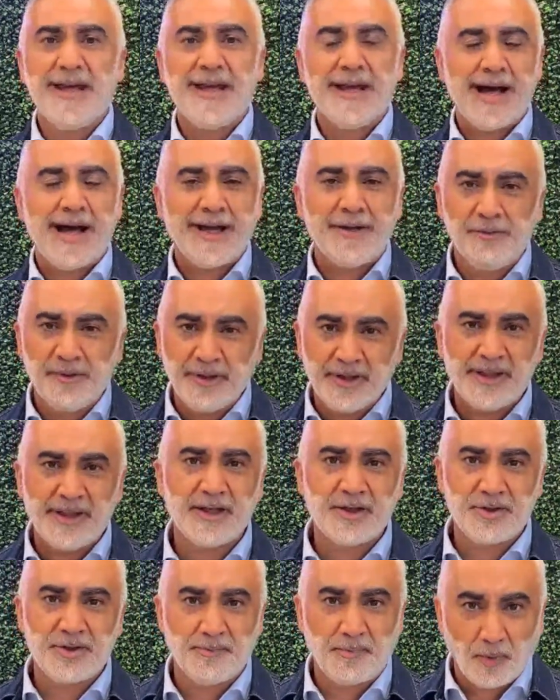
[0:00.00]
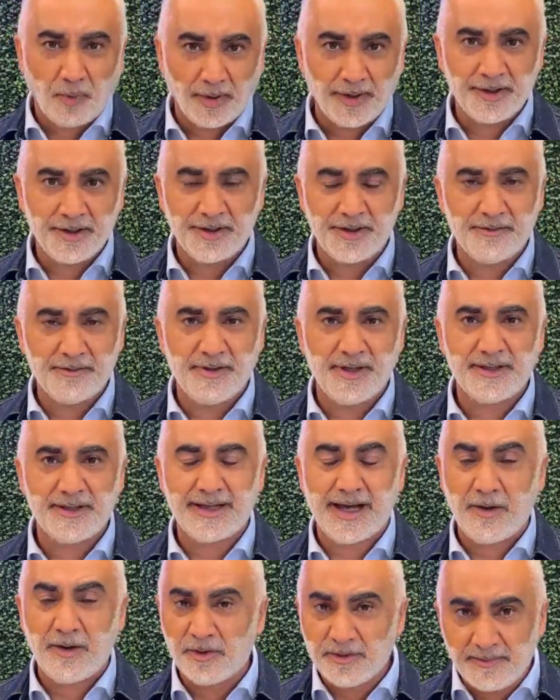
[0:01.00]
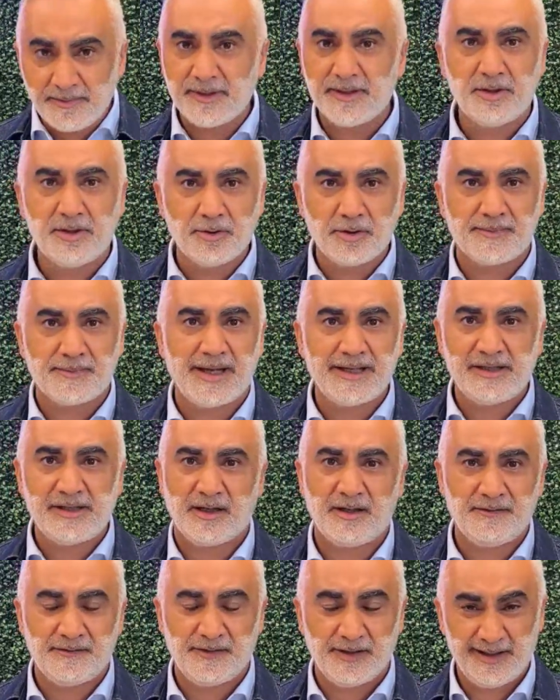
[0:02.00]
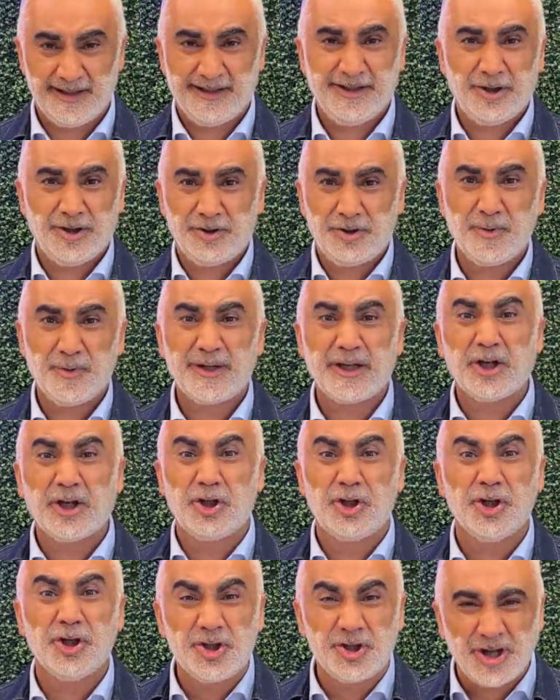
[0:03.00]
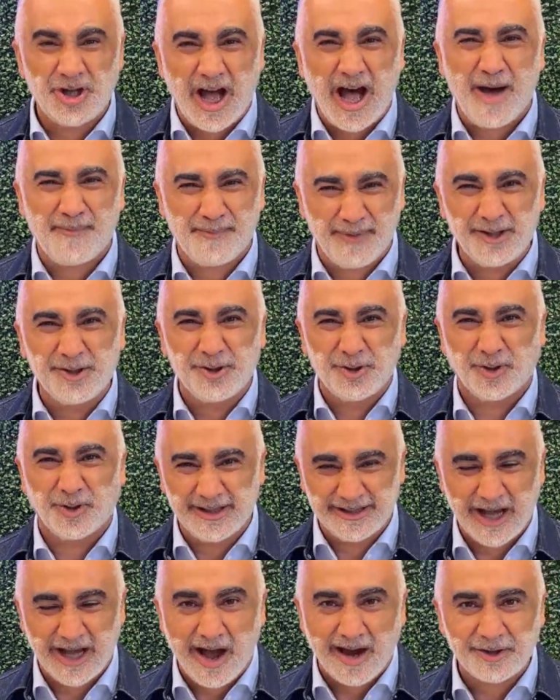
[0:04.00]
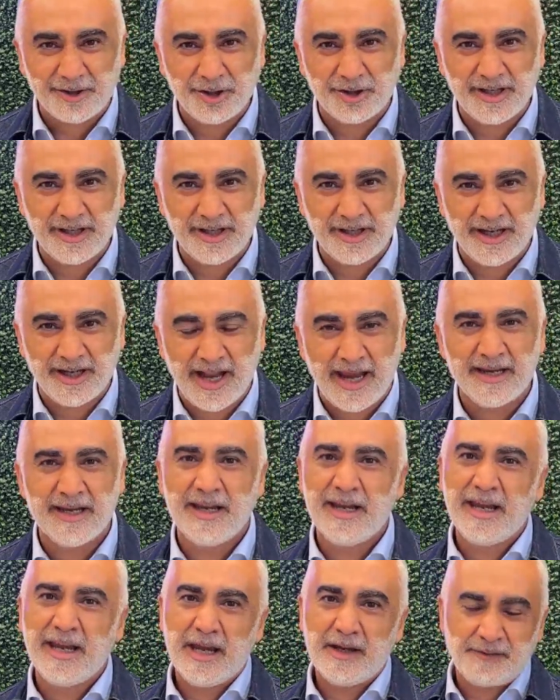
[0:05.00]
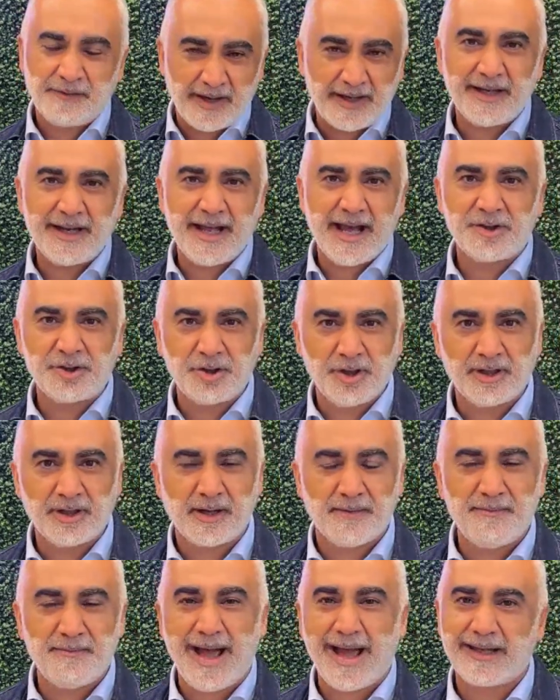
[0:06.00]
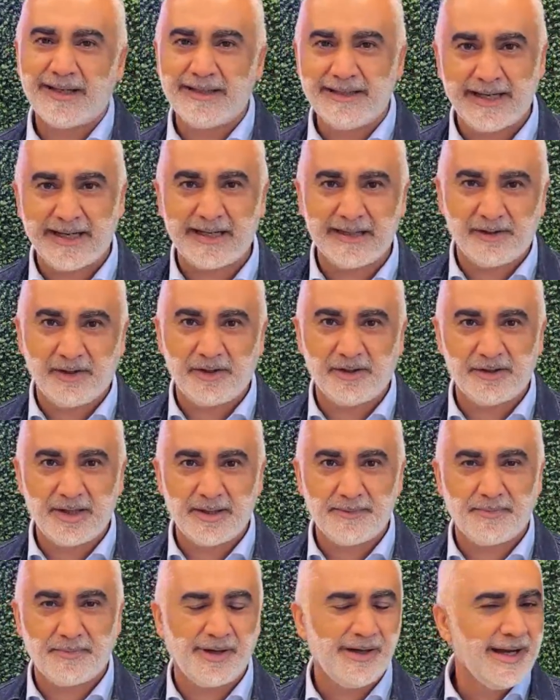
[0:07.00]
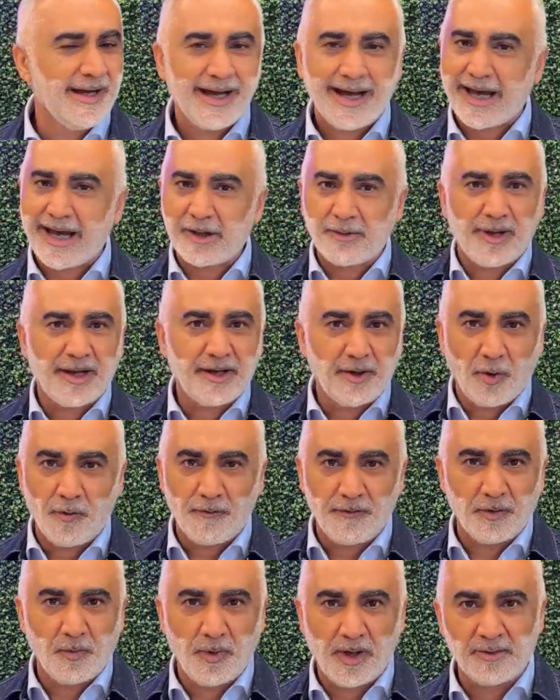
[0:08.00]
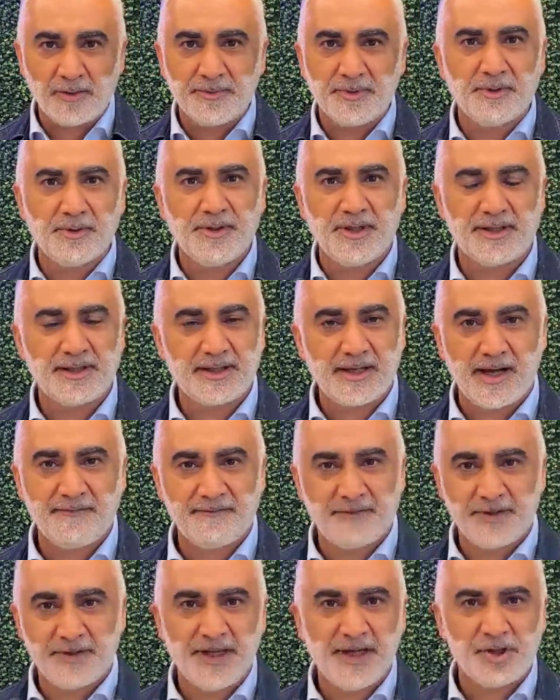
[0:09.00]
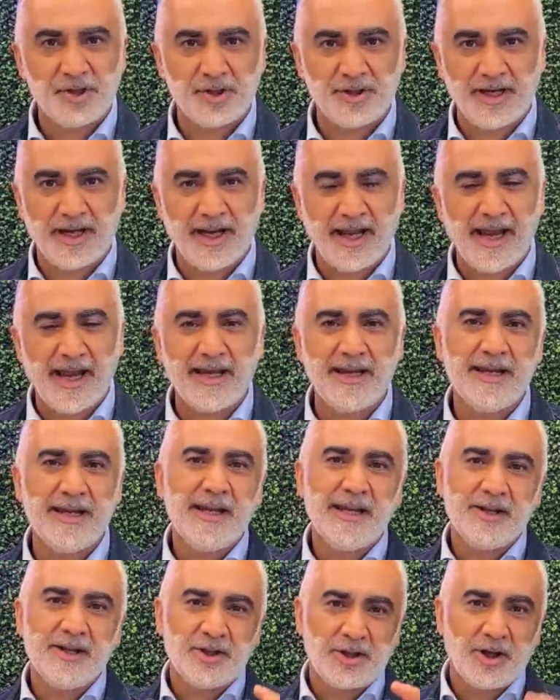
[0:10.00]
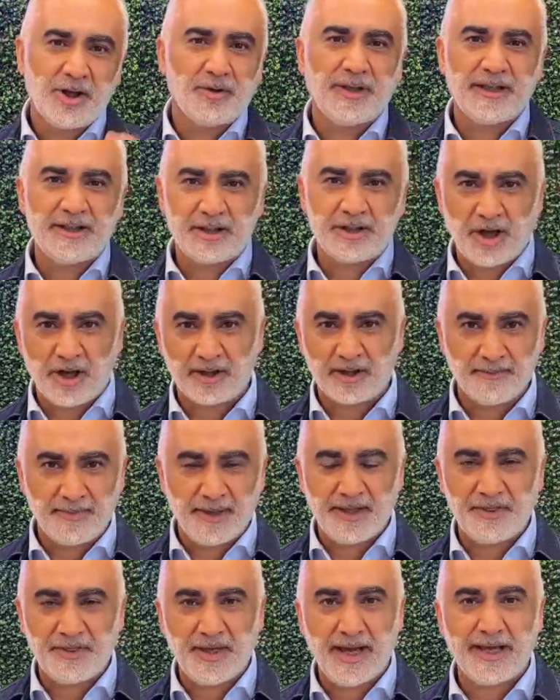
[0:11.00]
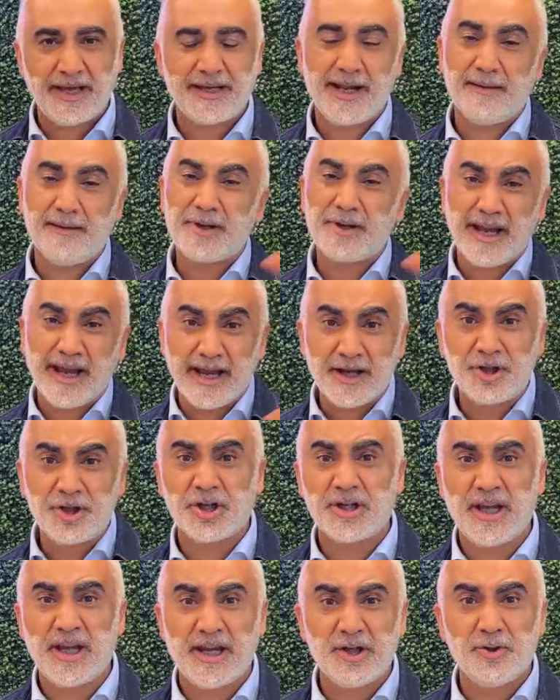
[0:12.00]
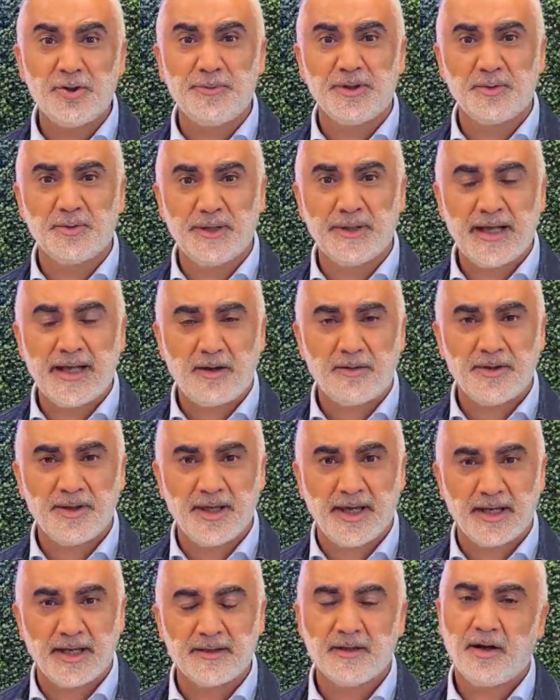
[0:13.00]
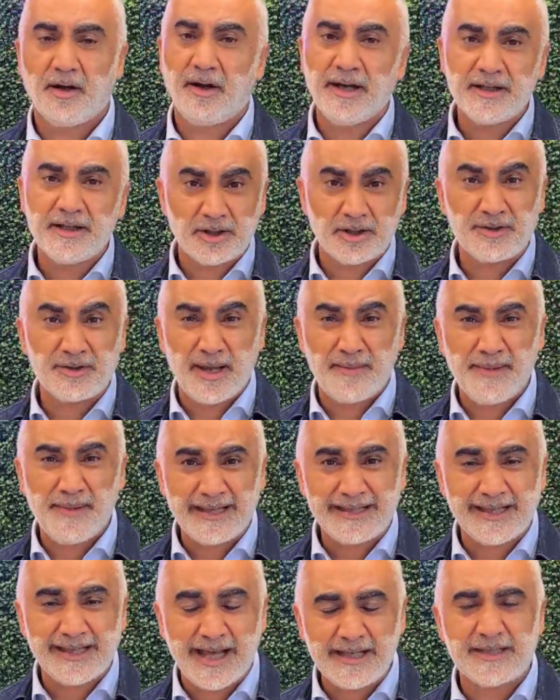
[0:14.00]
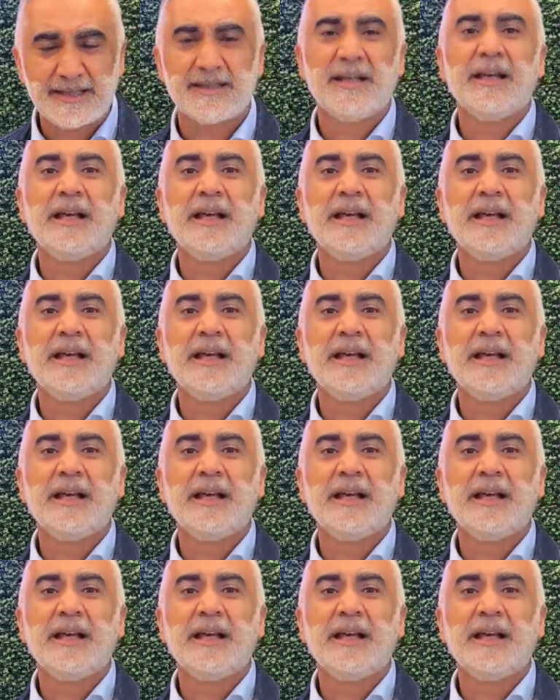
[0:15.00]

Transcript: I really think it's important to do this. I wouldn't be doing a good job as your doctor today if I didn't ask you to come back and dig a little deeper. I don't want to overwhelm you in this conversation today. So let's talk about that. And I want to educate you between now and then. All right. So does that make sense?